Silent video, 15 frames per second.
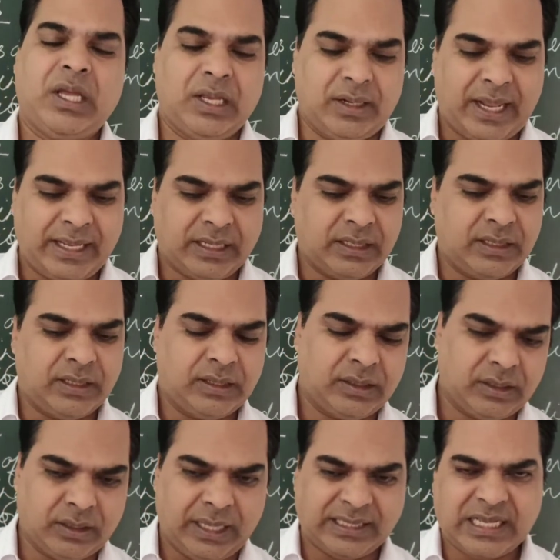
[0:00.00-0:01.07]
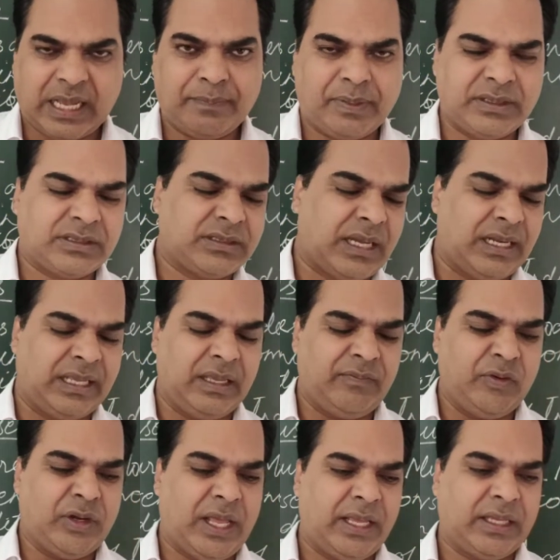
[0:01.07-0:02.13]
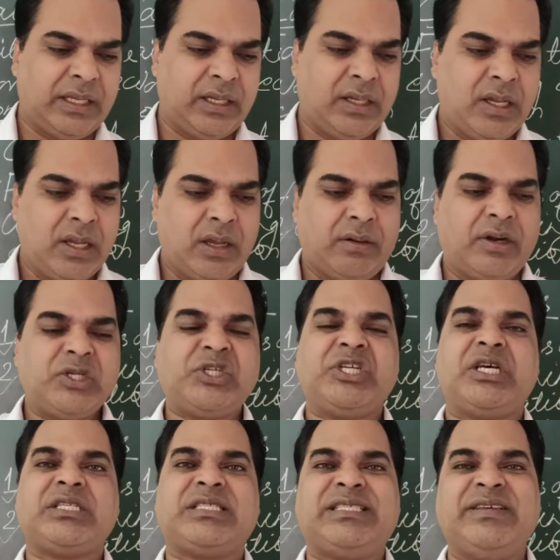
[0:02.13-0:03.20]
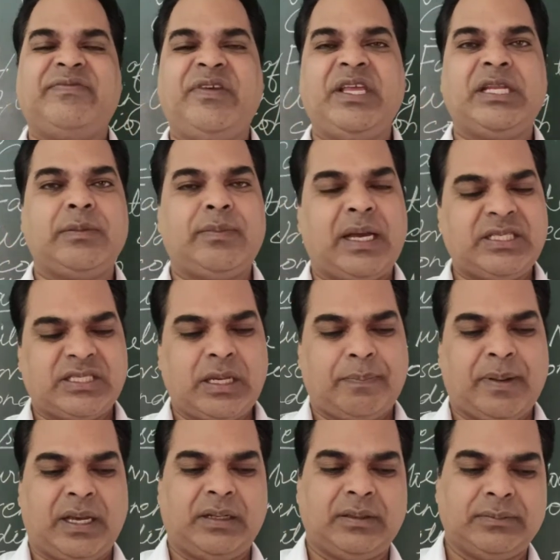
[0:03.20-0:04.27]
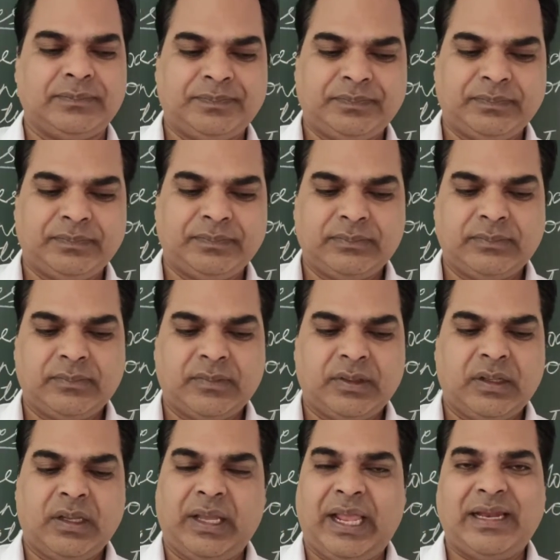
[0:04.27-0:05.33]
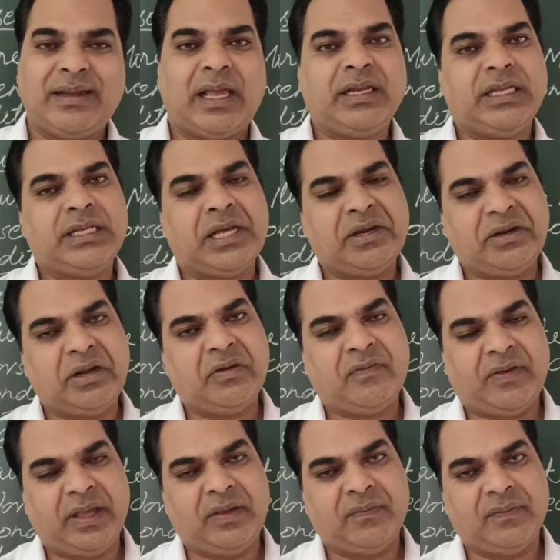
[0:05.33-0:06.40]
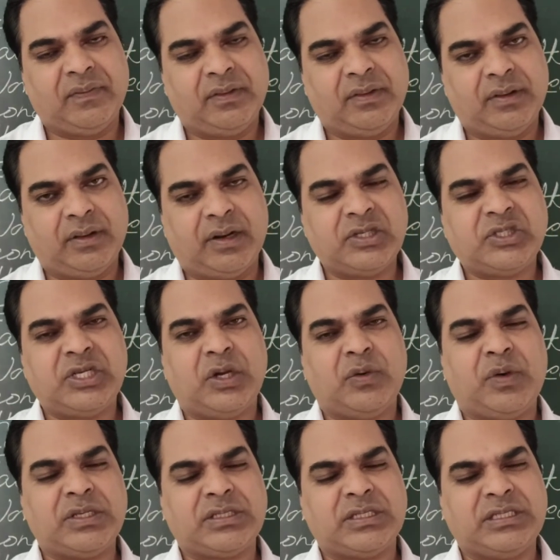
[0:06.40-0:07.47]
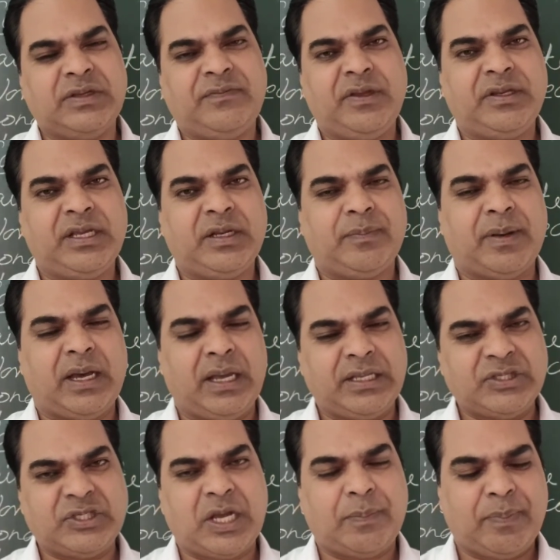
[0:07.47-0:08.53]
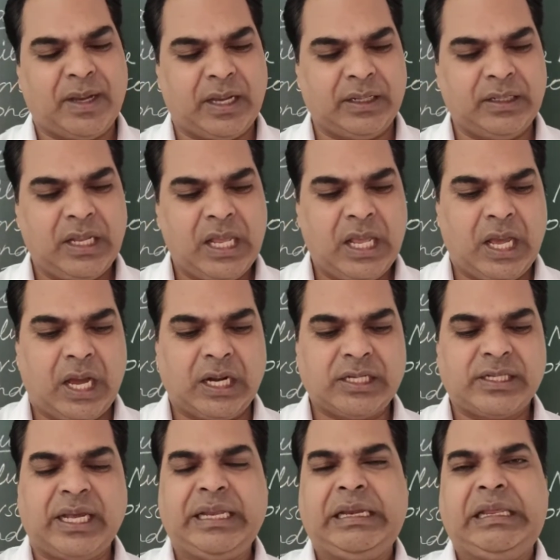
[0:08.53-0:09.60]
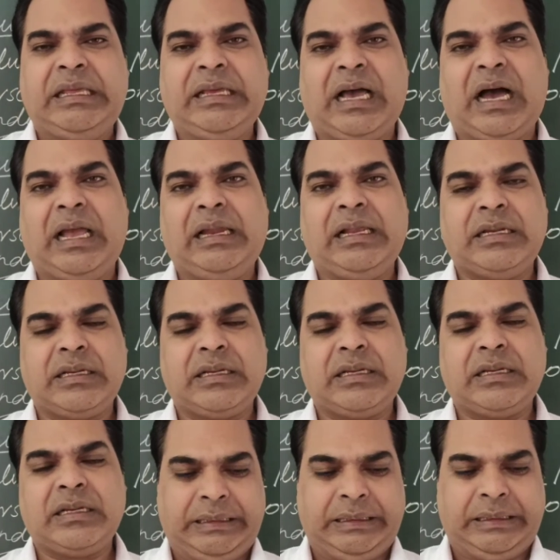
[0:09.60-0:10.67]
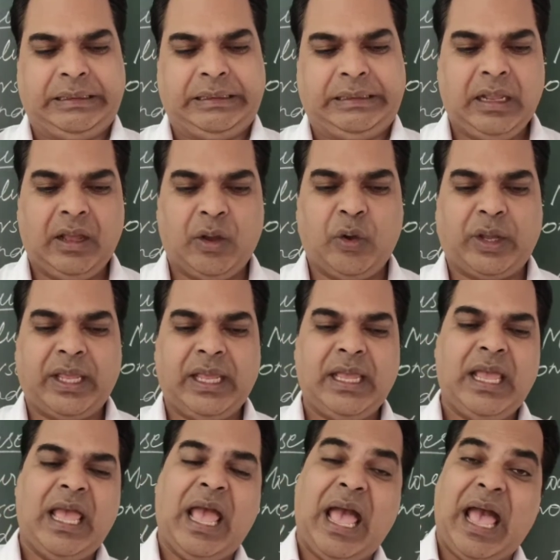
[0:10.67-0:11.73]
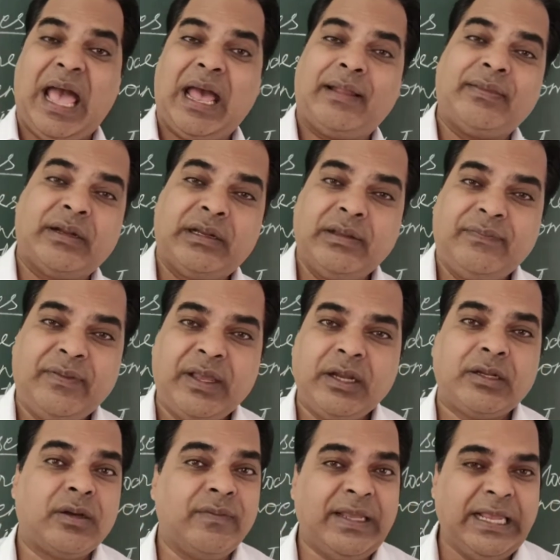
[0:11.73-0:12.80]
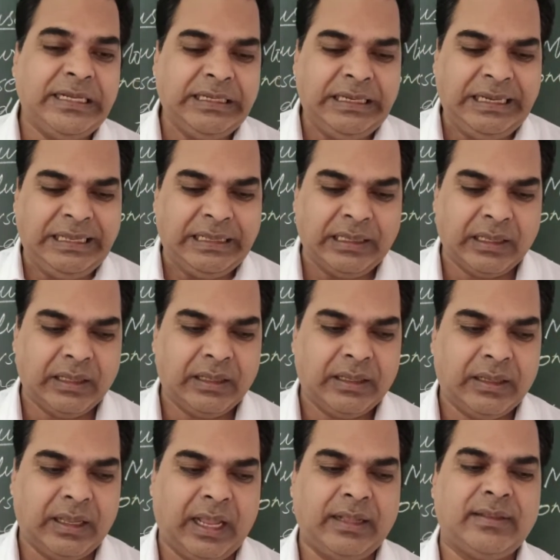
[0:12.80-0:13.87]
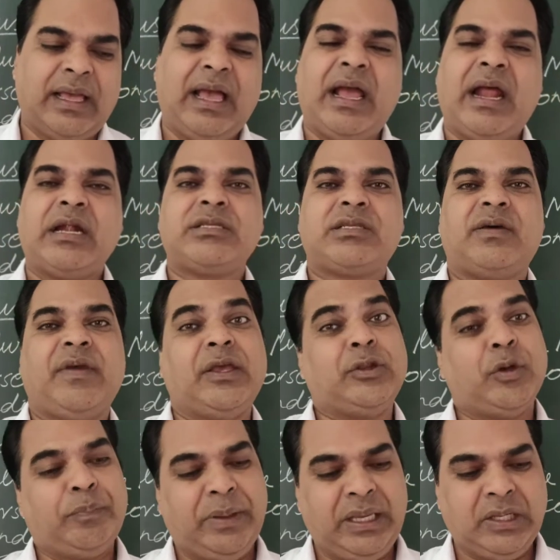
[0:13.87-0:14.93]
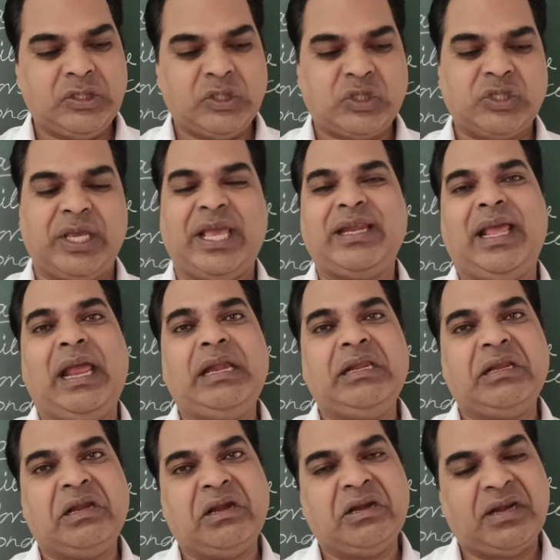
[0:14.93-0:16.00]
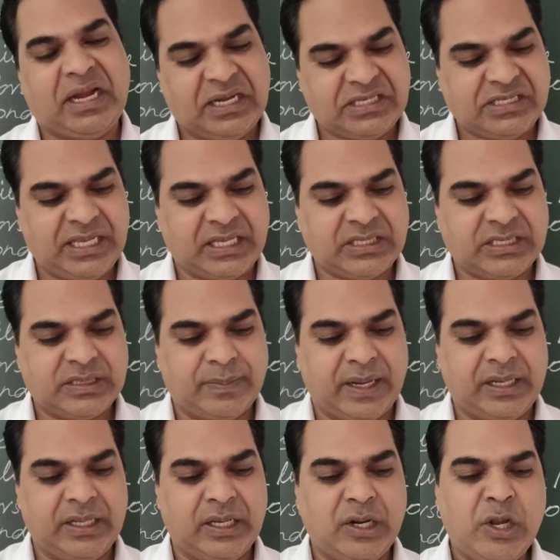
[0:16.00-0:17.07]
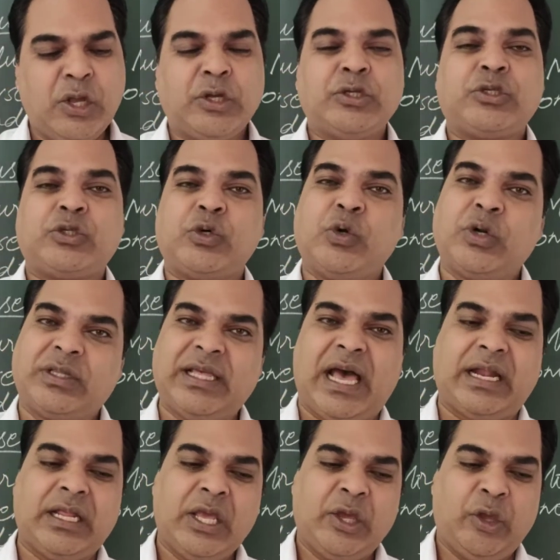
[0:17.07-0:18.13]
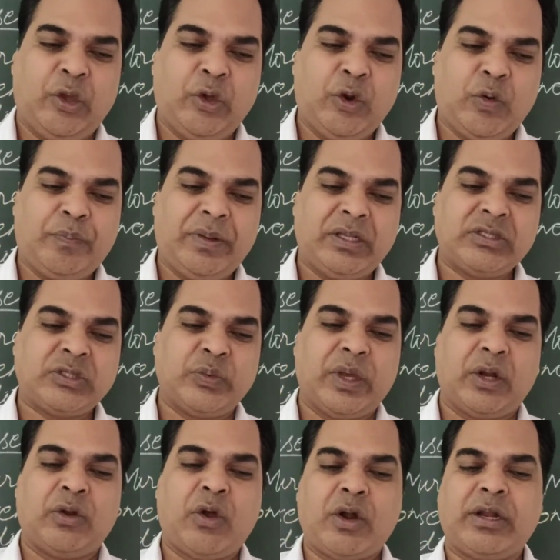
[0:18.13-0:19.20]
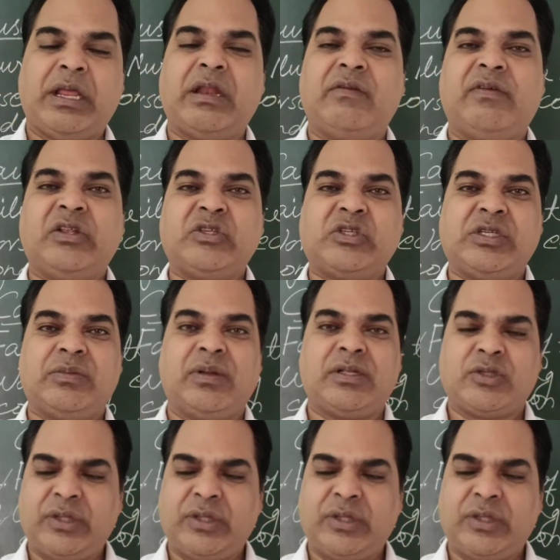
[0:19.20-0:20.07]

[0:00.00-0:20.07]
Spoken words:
Like examples I'll give you, like Russia's defeat by Japan in 1905. Russia was defeated by Japan, a tiny island country, okay, and the defeat of Italy in the hands of Ethiopians in 1896, my dear, showed that Europeans were not invincible.